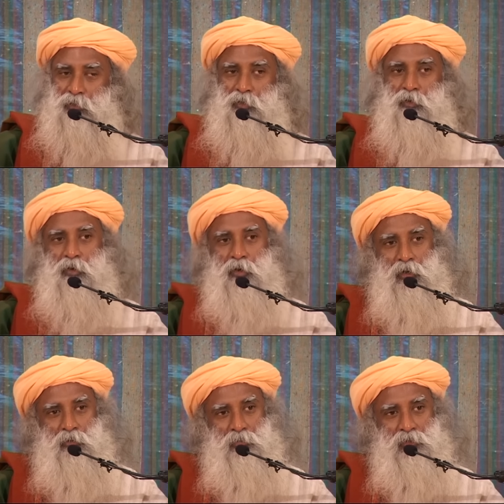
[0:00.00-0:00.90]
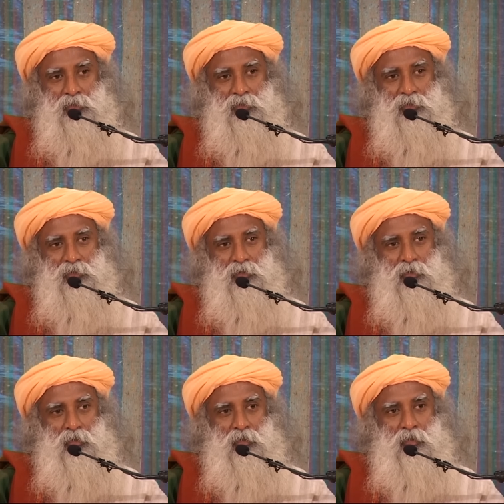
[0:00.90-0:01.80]
No God means
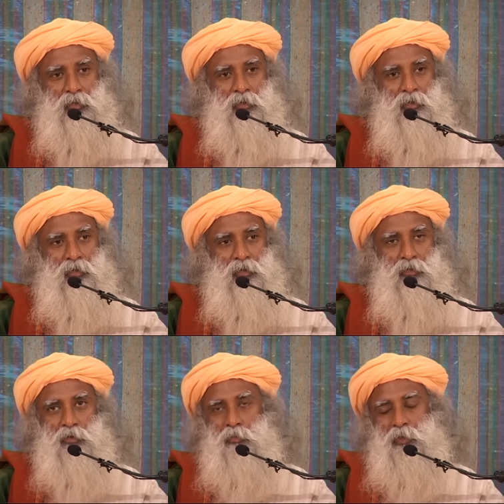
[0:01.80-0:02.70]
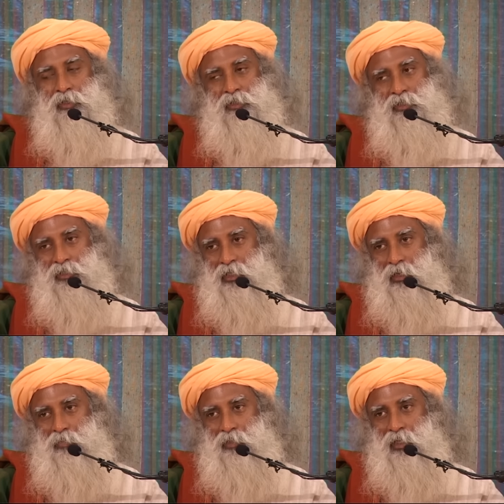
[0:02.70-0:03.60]
nobody sitting
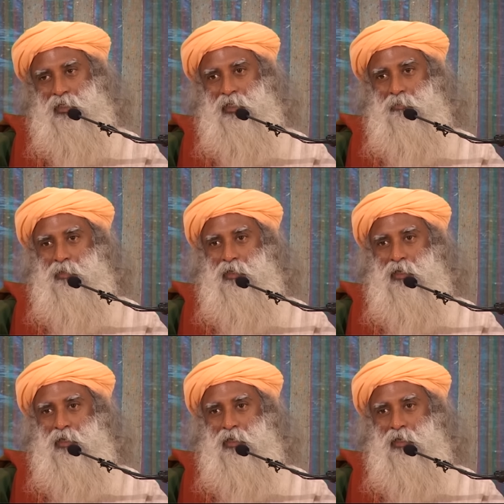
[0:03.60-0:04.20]
up there keeping